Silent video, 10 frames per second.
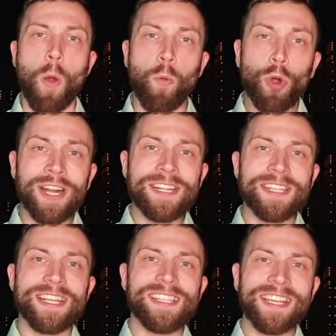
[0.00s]
A
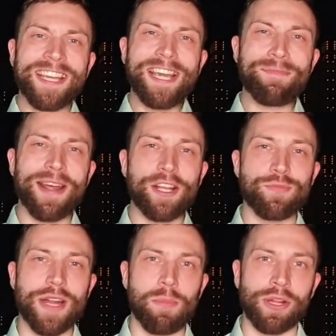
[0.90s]
wallet is a key
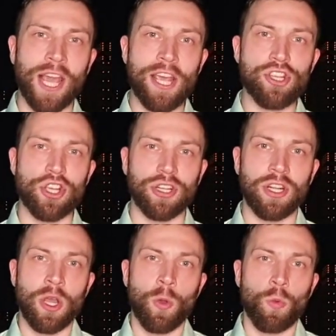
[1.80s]
management application
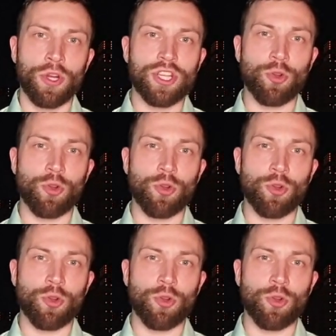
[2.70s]
which